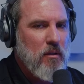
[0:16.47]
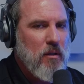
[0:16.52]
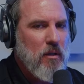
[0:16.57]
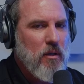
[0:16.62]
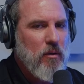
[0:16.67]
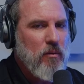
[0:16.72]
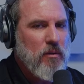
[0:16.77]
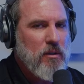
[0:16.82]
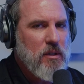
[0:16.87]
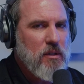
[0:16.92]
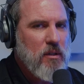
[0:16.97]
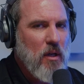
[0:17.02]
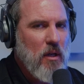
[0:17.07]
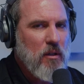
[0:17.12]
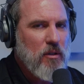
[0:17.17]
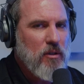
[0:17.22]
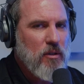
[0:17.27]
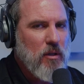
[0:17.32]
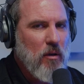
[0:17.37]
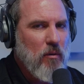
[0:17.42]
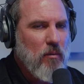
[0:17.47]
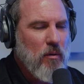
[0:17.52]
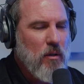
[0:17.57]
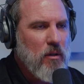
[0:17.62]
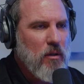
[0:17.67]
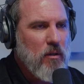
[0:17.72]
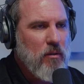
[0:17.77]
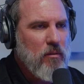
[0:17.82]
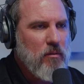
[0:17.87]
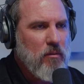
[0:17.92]
Good. You were just on a show,
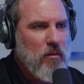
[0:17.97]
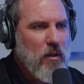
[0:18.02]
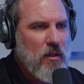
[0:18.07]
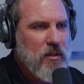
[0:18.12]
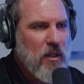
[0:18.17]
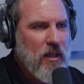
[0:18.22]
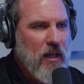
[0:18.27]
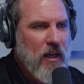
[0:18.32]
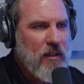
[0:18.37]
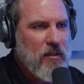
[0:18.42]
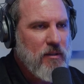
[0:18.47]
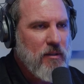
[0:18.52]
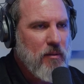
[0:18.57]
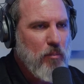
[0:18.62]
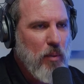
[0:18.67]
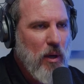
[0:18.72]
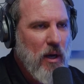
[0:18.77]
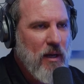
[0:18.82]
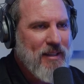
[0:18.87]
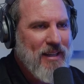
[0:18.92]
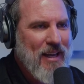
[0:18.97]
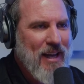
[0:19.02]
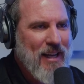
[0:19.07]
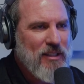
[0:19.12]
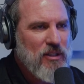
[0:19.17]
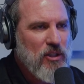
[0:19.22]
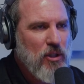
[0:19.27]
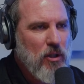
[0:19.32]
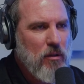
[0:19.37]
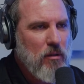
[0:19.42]
weren't you? As a guest
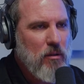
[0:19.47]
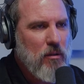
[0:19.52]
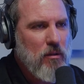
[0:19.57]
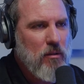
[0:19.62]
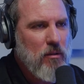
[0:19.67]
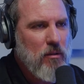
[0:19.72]
podcaster?